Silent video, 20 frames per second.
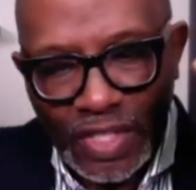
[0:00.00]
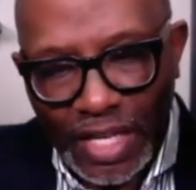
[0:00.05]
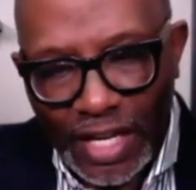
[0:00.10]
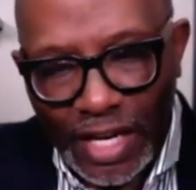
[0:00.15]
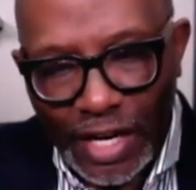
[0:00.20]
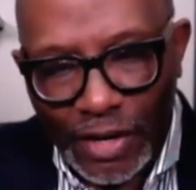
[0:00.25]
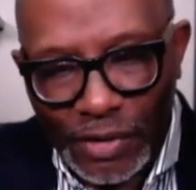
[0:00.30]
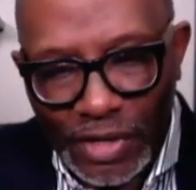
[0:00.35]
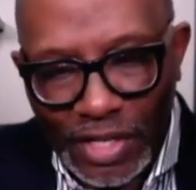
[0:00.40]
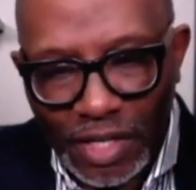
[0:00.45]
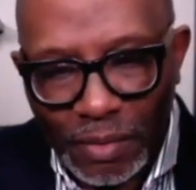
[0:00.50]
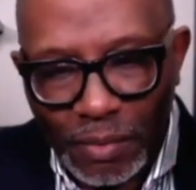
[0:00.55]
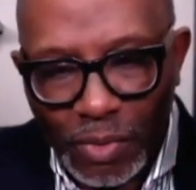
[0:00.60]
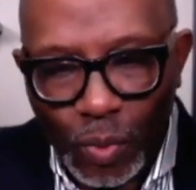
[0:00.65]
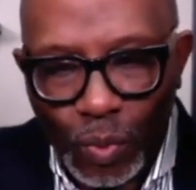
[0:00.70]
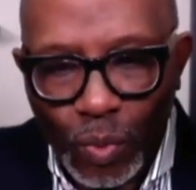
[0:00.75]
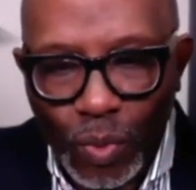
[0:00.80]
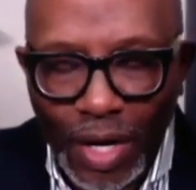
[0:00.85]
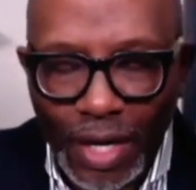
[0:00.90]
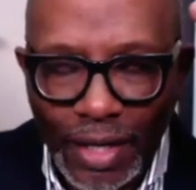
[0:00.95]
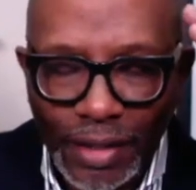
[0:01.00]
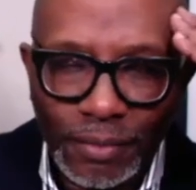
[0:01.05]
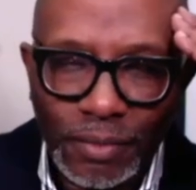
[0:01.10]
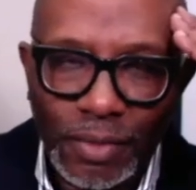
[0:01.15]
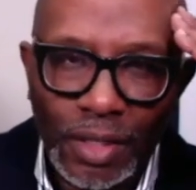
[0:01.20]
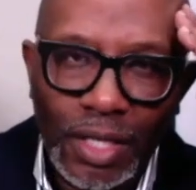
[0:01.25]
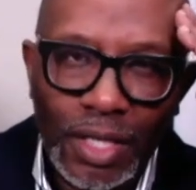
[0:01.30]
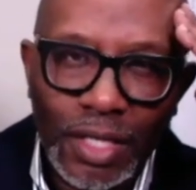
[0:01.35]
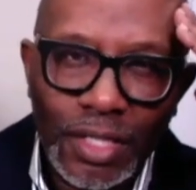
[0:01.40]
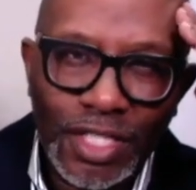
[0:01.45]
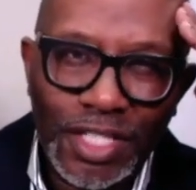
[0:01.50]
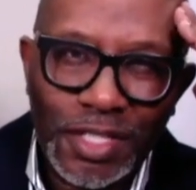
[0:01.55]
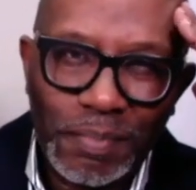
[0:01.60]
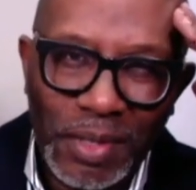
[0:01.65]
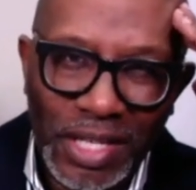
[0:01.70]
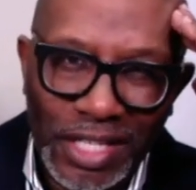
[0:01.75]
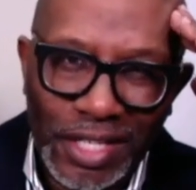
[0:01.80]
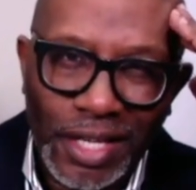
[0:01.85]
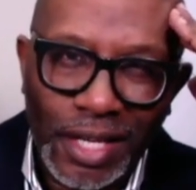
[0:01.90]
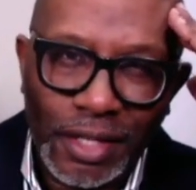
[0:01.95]
Area number 1,
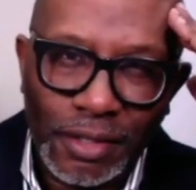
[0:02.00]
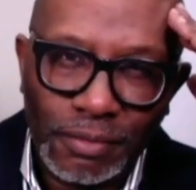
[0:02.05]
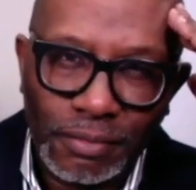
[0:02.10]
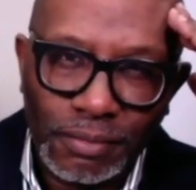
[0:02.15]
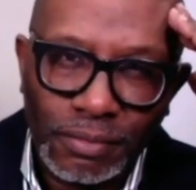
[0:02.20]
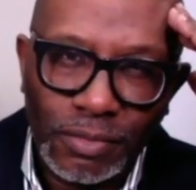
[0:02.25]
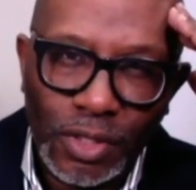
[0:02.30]
speaking.